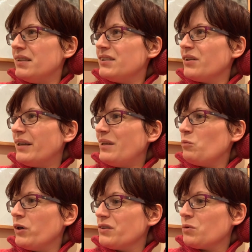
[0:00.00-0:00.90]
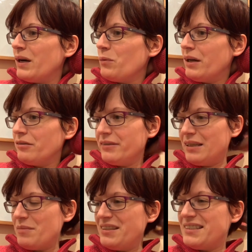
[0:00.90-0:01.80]
So it works quite well for
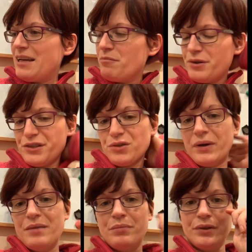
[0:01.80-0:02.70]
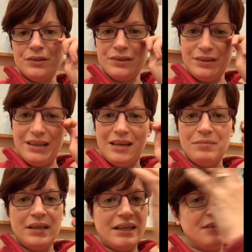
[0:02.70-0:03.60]
them, and the temperature is quite important.
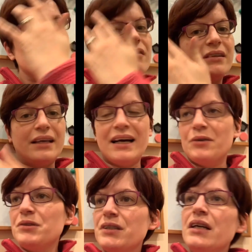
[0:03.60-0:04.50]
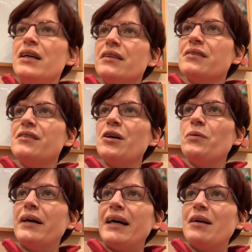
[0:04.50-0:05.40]
If they're in the house, there's no
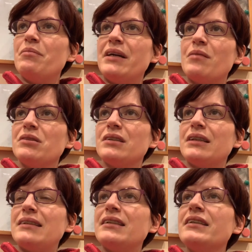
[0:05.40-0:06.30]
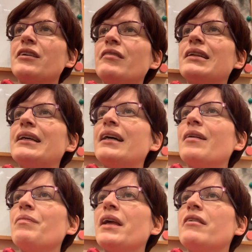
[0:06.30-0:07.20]
way I'd be able to let it. It's currently
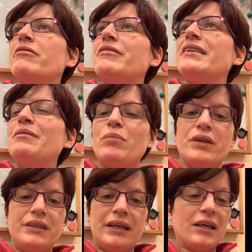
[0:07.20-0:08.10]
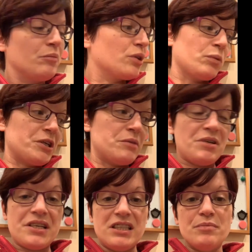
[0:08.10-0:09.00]
15.9, but the washing
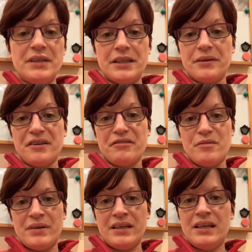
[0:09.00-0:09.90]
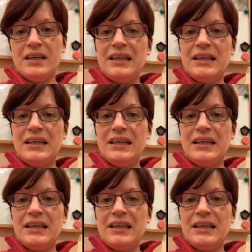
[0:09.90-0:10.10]
machine's been going for a bit.